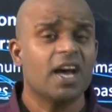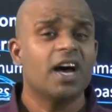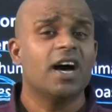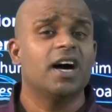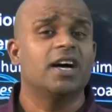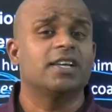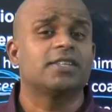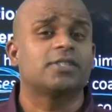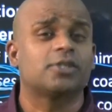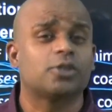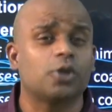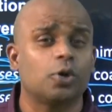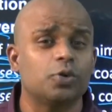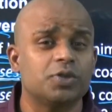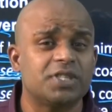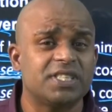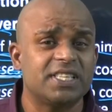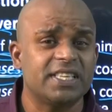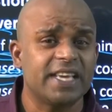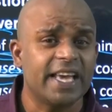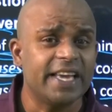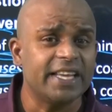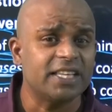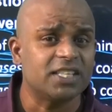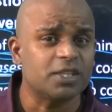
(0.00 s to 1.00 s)

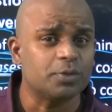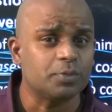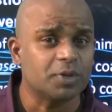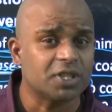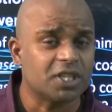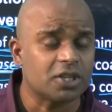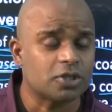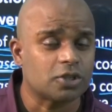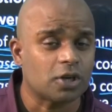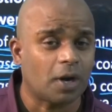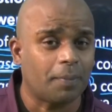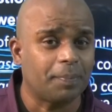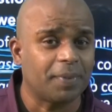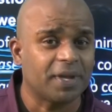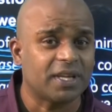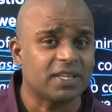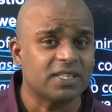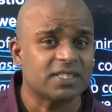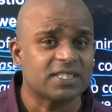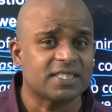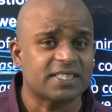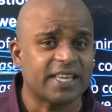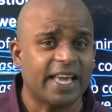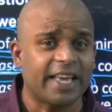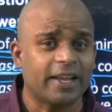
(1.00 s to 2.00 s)
associated with the tropical
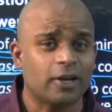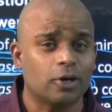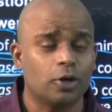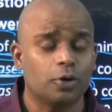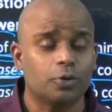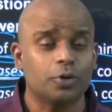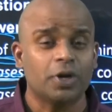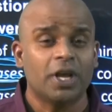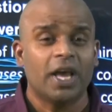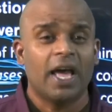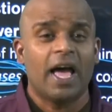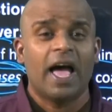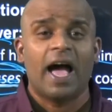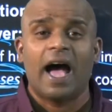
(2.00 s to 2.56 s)
cyclone,